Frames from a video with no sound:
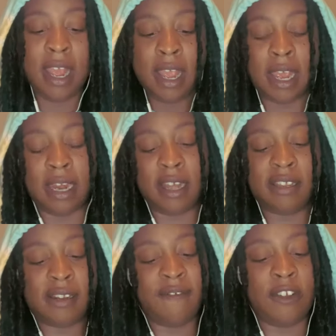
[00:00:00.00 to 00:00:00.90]
And
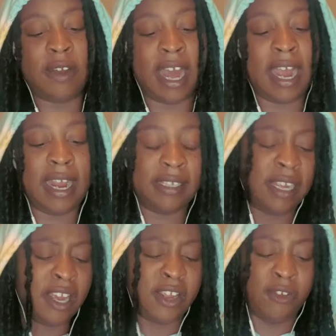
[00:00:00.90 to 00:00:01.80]
others of you guys,
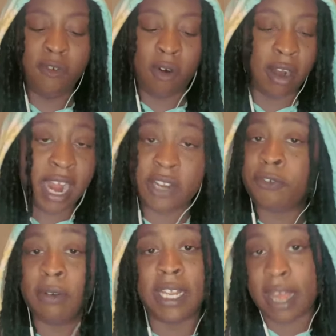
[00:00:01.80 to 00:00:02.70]
you are
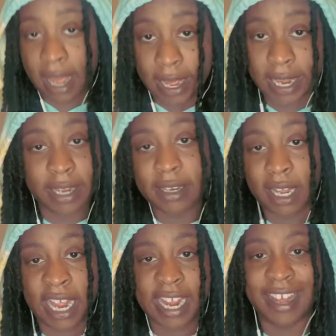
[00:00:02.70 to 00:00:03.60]
naturally high.
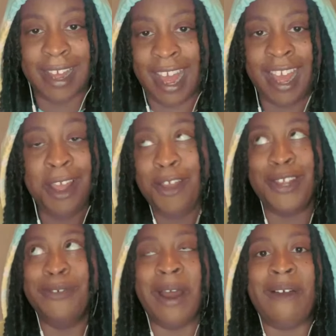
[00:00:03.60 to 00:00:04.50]
Like,
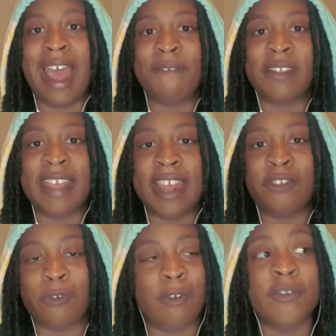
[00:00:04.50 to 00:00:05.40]
you don't have to take
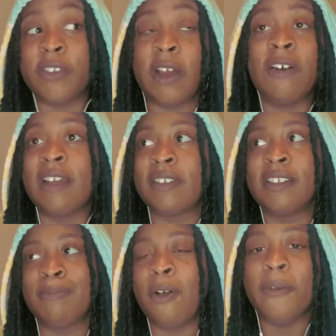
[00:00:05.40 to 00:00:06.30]
shrooms. You don't have to
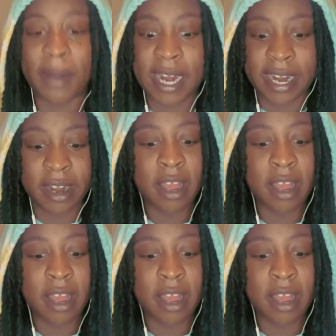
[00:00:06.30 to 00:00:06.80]
smoke weed.